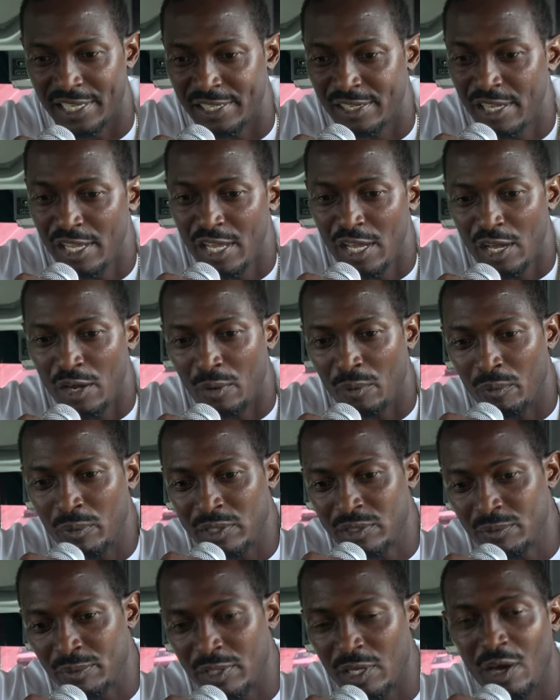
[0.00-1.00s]
And
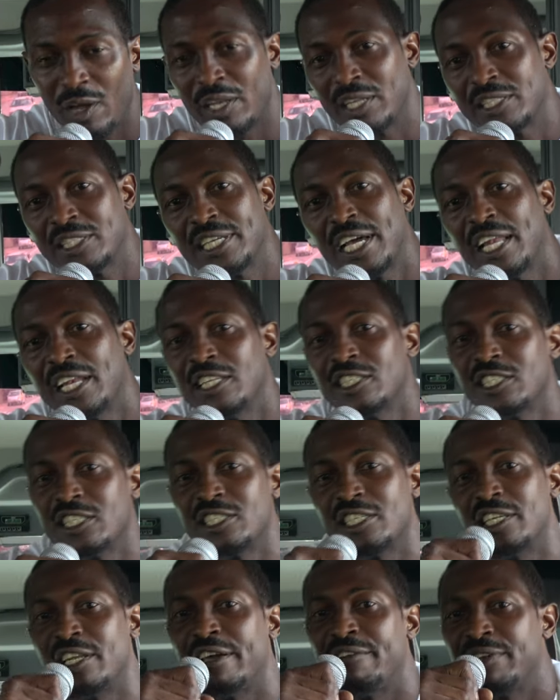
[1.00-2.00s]
with, with all the challenges and